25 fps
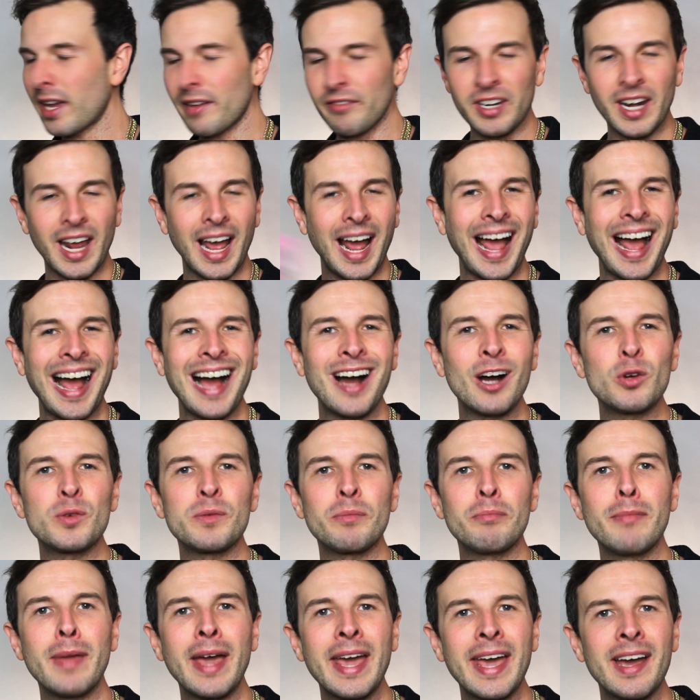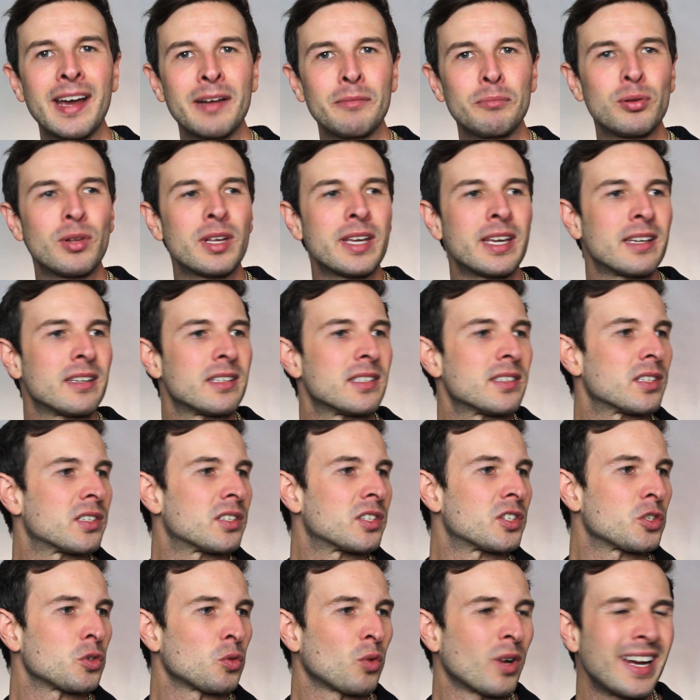We have an out man playing a
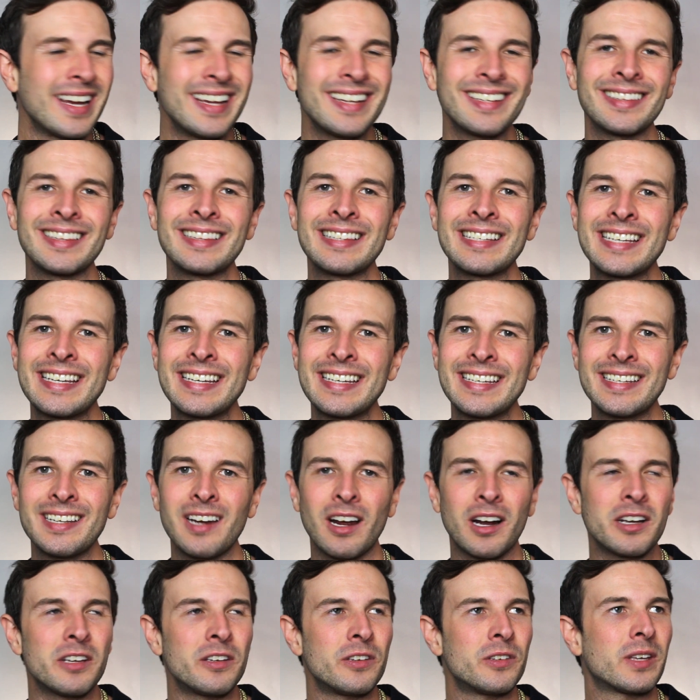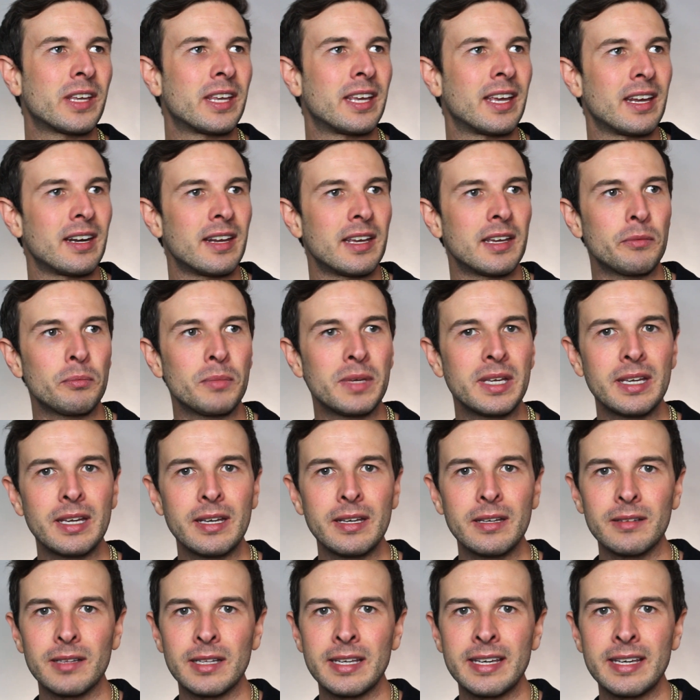straight lead. Are you kidding me?